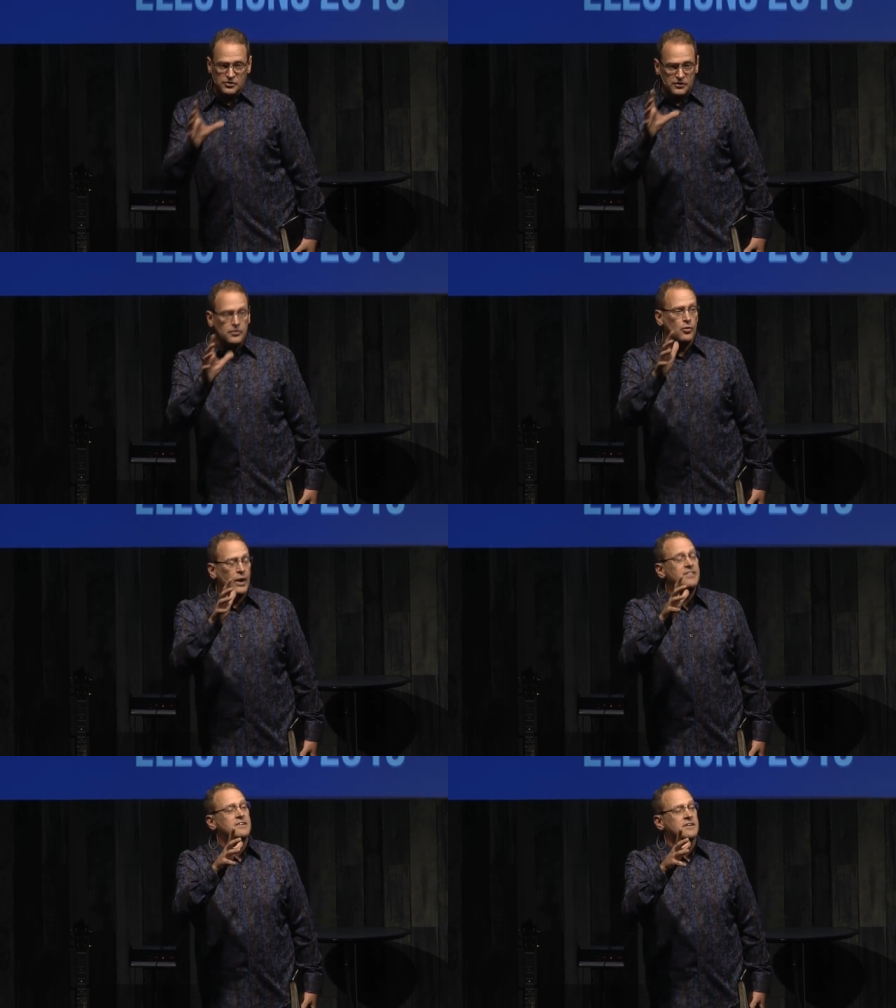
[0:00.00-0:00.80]
the, the
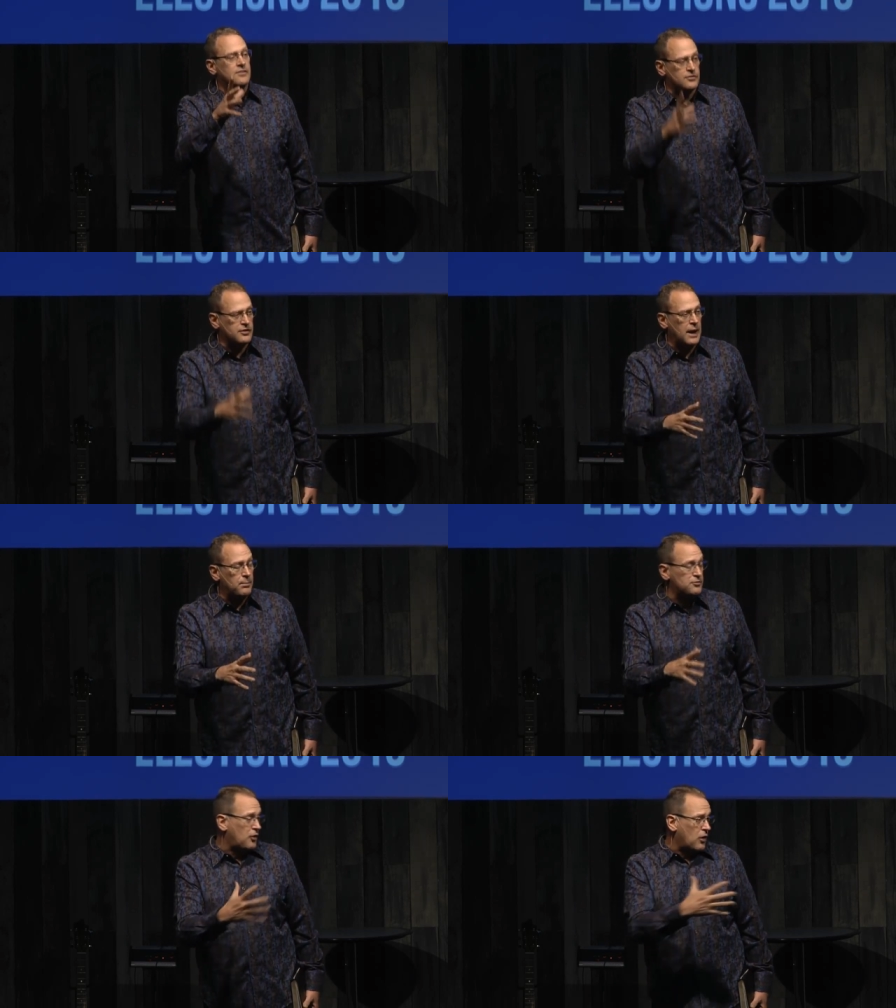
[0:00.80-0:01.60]
way that the
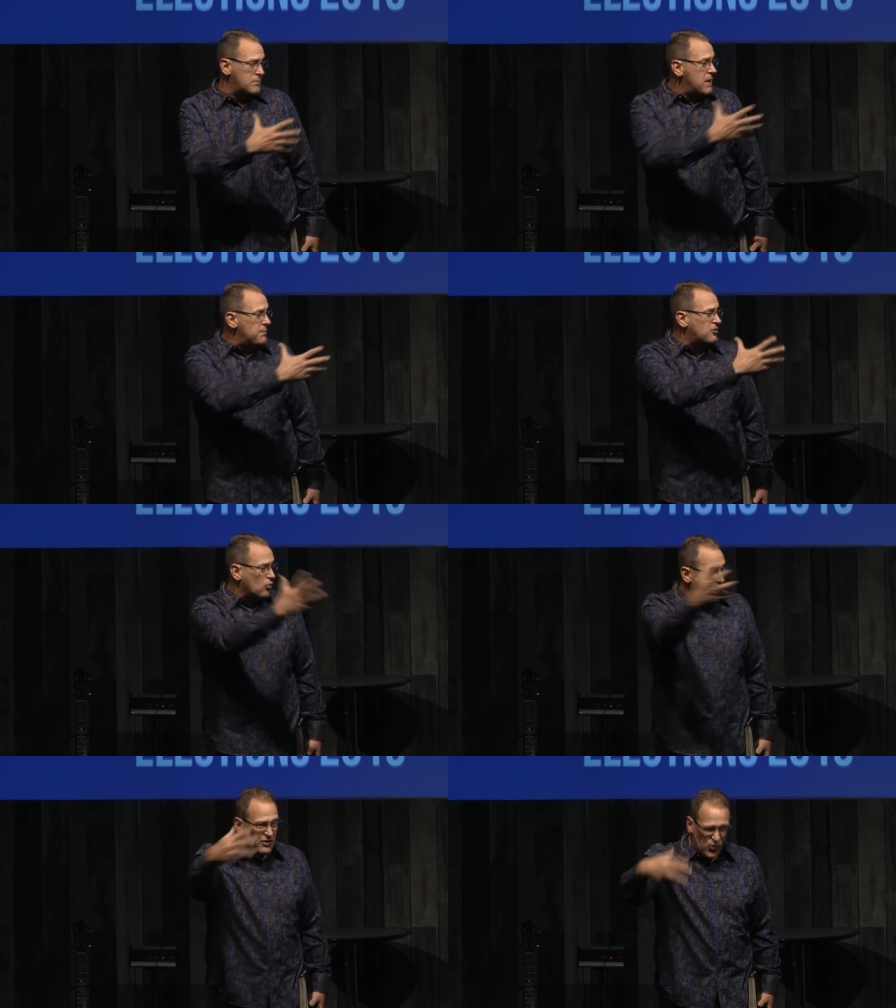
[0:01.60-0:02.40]
disciples are, and maybe the
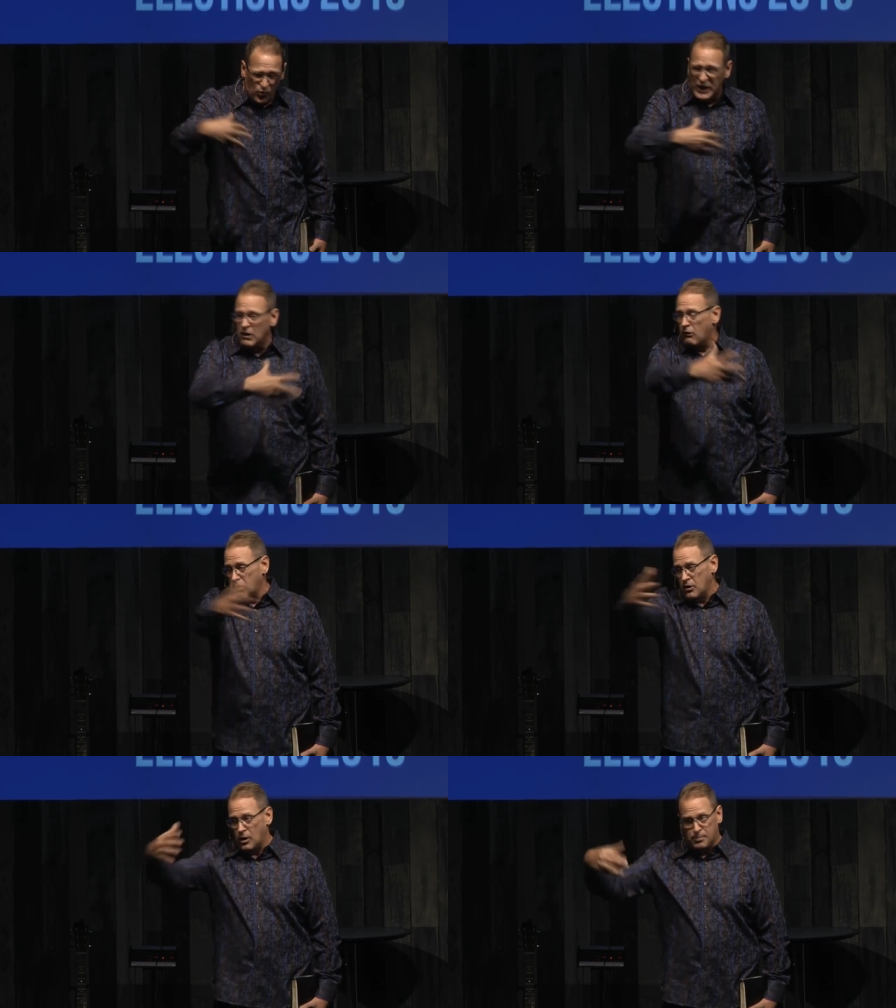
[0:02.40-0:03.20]
way that we are
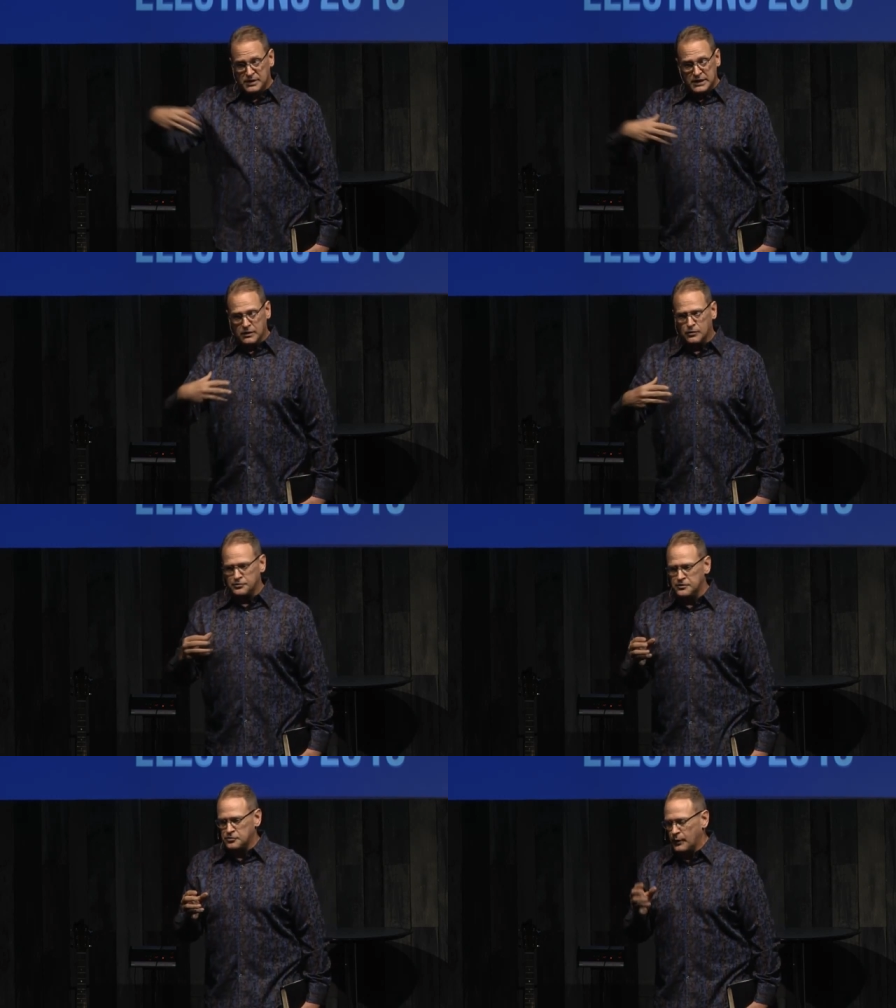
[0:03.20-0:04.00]
in our political
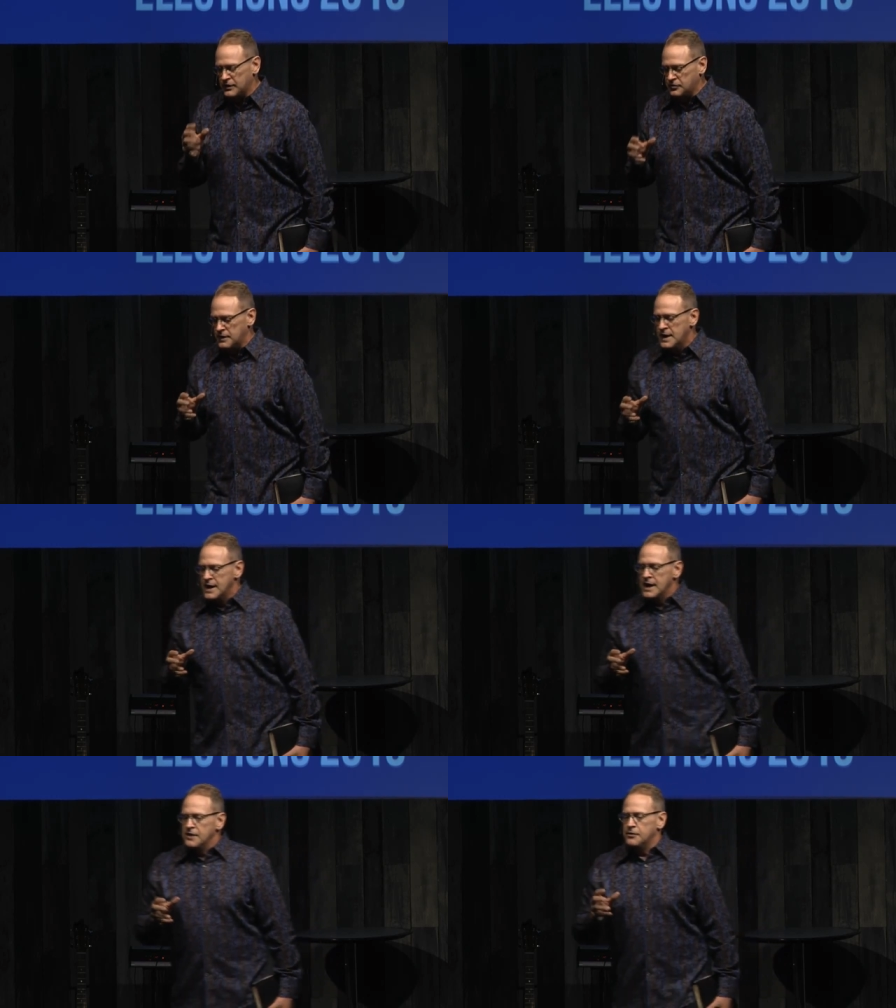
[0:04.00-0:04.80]
situation.
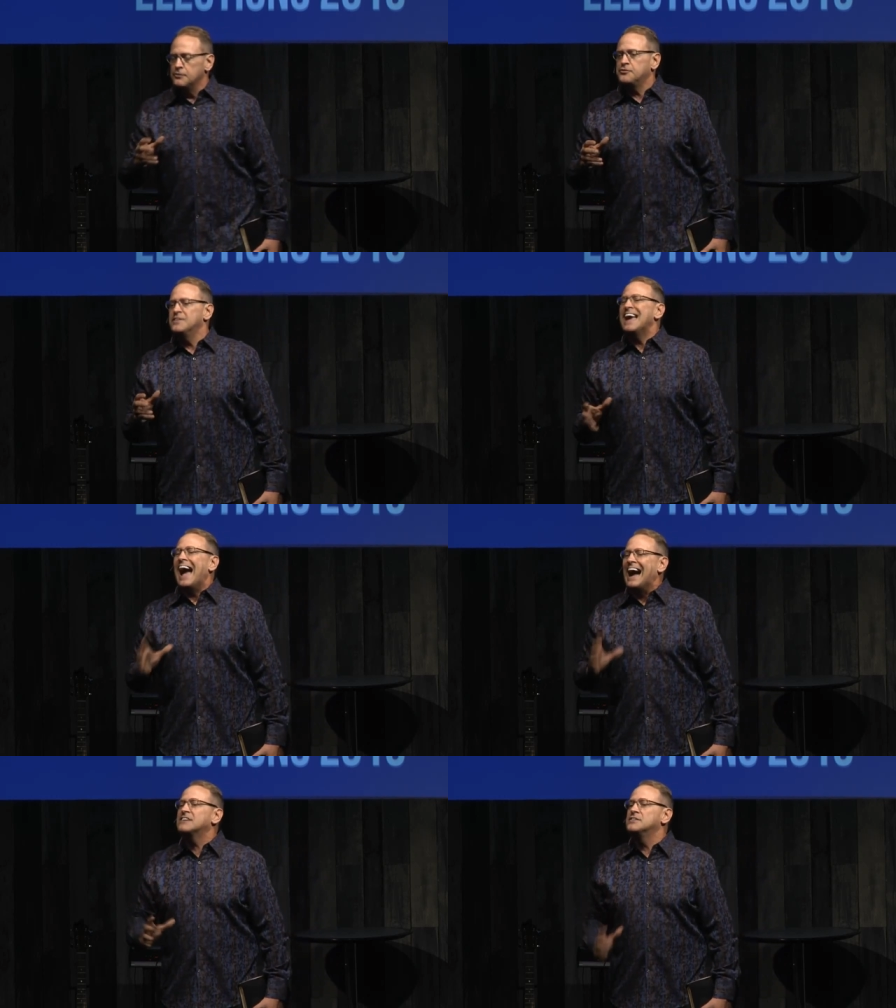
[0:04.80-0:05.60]
There's the
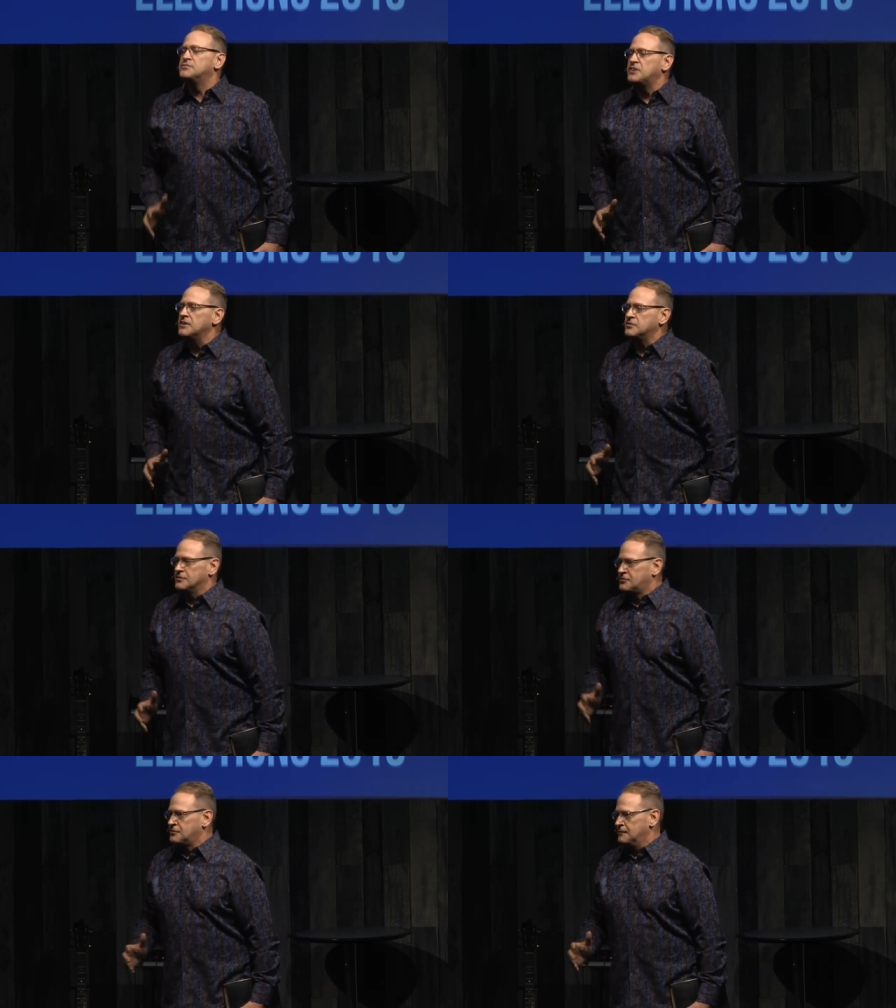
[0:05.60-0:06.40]
act of
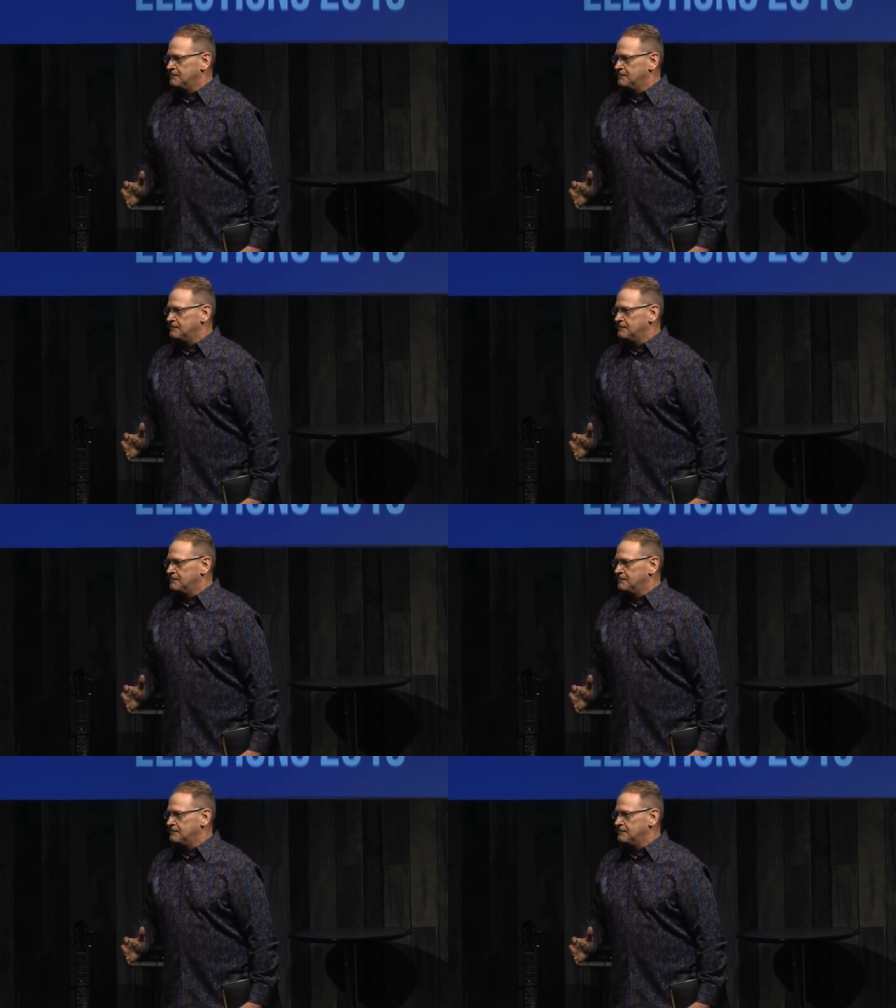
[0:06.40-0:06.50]
Jesus.